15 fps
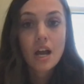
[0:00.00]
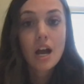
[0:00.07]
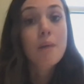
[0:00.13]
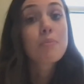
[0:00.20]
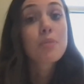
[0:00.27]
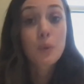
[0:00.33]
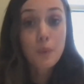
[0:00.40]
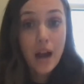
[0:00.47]

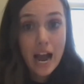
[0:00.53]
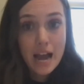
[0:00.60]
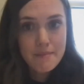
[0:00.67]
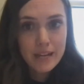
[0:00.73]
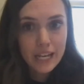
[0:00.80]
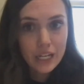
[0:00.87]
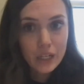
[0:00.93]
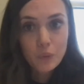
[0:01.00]
Um, the
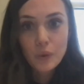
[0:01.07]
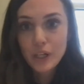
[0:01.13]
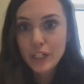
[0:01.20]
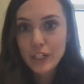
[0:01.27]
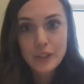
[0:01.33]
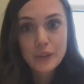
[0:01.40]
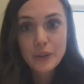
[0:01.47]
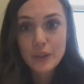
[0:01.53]
rhyming, where
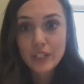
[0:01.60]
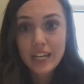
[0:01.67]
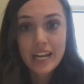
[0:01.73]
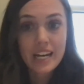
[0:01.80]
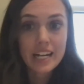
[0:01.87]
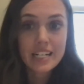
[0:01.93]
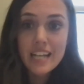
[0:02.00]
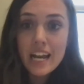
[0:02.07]
you
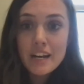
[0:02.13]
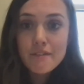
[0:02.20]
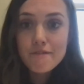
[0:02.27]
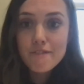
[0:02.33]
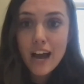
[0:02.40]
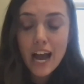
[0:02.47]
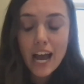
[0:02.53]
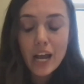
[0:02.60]
can
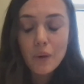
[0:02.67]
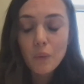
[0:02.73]
identify